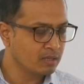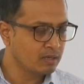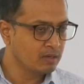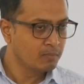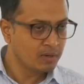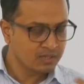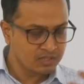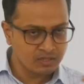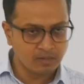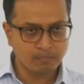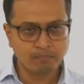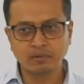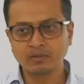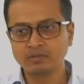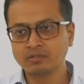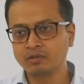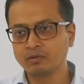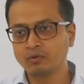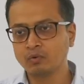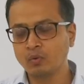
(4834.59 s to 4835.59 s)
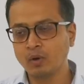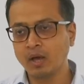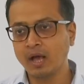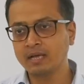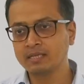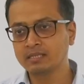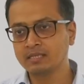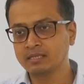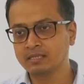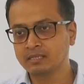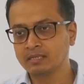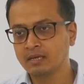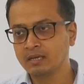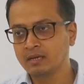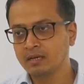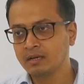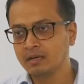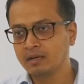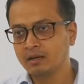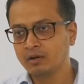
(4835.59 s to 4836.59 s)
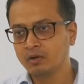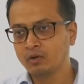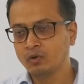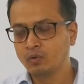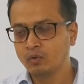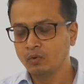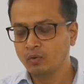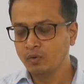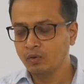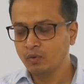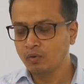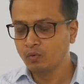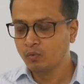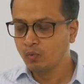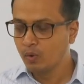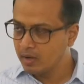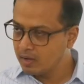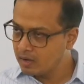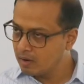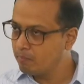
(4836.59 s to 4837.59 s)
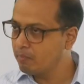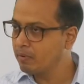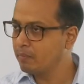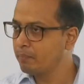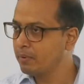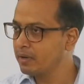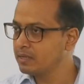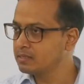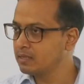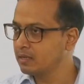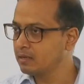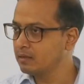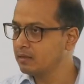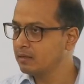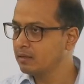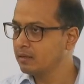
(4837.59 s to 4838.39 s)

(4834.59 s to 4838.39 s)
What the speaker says: Imagine a person who has this 2n number present.